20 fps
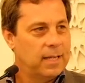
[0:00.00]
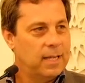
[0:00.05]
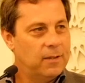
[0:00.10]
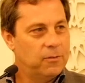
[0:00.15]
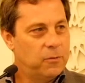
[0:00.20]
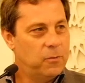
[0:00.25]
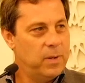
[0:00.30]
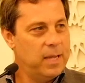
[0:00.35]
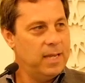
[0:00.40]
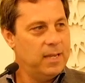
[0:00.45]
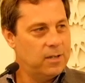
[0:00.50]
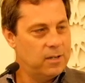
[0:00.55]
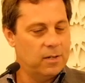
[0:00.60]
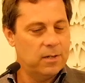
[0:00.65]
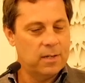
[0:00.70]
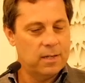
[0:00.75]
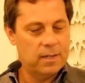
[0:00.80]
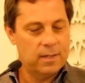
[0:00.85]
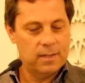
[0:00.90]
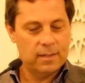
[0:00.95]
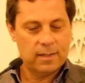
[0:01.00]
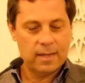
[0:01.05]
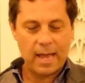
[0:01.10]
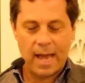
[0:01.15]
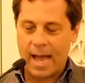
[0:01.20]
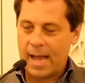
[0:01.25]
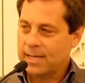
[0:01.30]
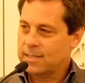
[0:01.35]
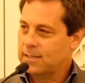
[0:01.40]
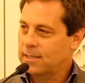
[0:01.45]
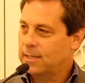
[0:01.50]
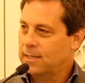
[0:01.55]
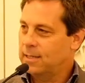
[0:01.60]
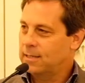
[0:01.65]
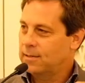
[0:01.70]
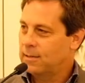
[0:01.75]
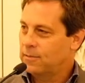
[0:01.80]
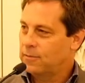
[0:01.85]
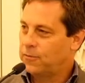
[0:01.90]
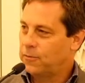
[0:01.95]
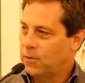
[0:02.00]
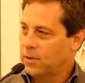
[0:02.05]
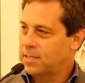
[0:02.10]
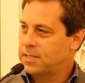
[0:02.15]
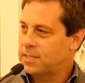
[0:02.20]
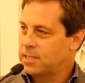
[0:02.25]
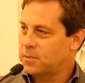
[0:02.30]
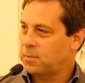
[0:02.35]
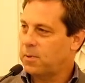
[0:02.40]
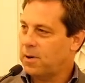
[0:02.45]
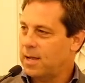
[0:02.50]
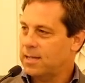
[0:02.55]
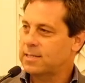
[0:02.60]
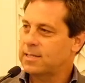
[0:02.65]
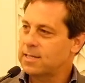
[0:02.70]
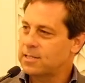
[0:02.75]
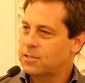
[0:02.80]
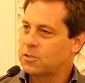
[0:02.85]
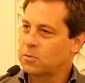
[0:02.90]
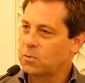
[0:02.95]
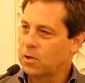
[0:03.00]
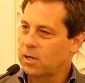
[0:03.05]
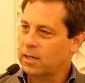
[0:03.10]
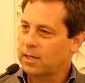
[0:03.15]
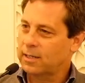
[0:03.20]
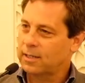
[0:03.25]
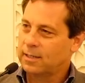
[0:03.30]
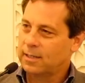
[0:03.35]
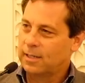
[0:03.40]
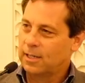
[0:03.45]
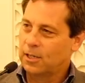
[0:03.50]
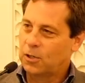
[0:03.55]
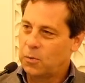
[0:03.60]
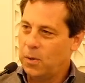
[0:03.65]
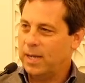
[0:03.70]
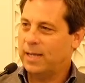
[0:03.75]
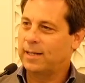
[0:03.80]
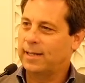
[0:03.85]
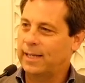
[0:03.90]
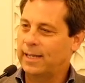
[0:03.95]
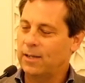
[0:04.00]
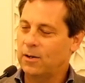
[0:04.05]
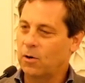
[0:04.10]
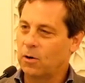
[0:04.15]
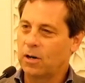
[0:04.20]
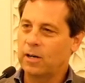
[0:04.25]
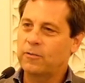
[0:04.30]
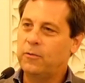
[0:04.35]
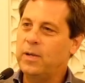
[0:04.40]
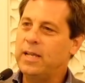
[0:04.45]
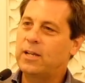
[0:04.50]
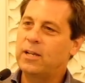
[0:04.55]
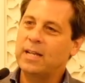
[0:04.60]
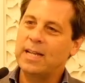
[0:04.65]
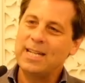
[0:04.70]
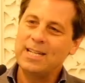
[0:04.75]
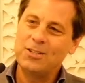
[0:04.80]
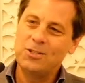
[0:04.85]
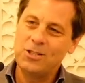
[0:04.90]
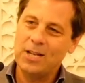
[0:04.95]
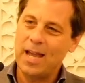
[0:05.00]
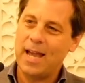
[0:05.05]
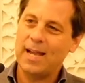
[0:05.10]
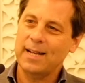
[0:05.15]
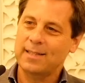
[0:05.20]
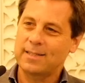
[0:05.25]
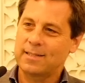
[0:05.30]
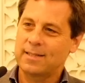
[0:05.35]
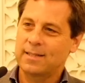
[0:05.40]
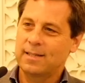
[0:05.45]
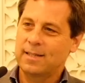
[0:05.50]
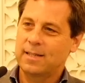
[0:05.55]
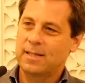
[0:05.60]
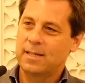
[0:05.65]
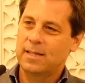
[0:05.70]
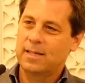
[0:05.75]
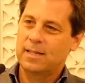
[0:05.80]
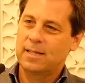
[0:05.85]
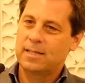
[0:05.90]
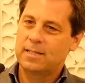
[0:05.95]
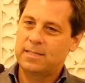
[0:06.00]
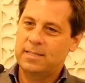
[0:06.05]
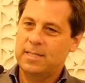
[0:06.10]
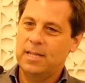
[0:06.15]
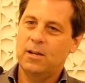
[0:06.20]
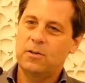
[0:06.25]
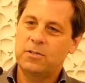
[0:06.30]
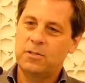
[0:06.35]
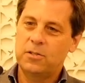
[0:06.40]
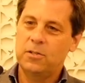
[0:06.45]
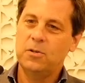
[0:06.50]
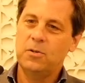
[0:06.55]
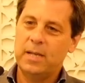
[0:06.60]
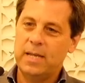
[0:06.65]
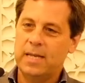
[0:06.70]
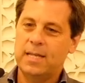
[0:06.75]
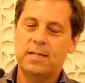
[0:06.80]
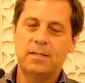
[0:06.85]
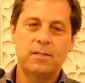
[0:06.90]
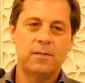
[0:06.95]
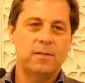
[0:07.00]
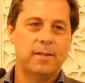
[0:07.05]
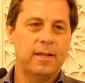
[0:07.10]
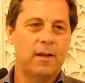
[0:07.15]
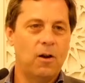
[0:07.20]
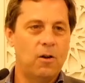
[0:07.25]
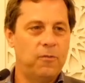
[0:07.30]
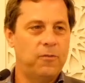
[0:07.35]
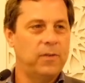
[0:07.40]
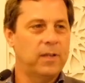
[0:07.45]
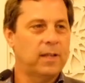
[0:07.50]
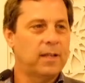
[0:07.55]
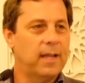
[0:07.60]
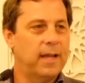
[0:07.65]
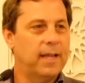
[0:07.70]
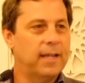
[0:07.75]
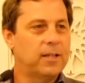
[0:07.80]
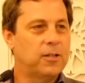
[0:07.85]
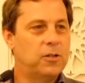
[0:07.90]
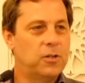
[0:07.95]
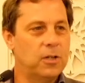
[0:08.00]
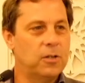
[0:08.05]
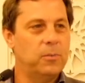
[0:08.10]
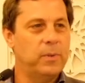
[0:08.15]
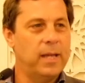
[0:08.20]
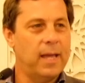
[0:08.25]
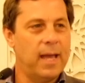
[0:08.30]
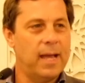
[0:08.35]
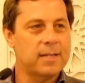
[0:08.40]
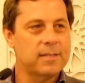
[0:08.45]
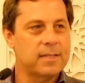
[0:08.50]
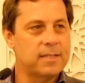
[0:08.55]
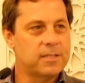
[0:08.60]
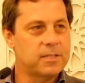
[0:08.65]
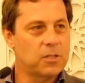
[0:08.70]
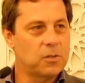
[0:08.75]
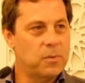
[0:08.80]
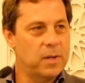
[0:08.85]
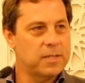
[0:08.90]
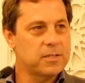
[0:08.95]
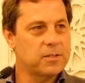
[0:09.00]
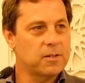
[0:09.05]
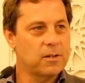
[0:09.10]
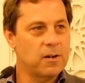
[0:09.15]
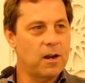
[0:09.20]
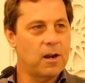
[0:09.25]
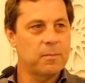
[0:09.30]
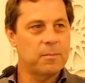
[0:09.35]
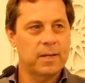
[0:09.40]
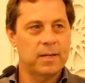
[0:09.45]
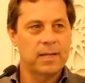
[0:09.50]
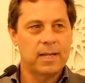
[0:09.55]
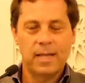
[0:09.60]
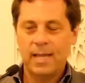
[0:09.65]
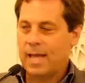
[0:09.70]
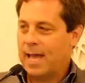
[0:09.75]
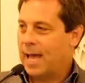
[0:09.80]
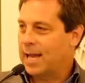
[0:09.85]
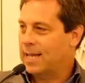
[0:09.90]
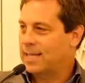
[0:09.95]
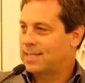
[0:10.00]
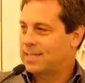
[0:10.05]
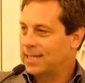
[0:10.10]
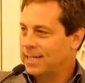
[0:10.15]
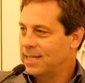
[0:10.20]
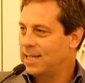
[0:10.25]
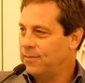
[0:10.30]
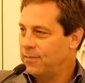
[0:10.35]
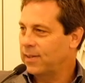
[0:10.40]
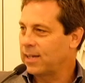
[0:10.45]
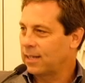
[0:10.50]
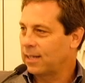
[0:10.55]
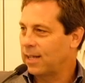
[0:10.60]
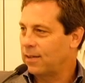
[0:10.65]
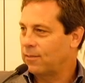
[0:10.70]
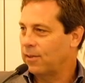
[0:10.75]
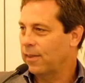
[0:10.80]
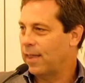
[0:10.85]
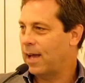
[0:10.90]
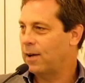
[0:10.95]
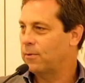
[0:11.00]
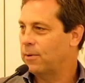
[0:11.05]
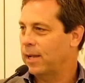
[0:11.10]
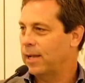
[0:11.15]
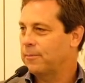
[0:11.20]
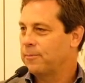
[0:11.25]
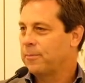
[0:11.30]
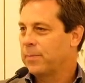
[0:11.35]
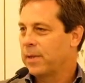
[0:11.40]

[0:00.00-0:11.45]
if we could actually force this process to work quickly, or if we could inject CO2 into the ophiolite, could we actually sequester carbon at a significant level that way?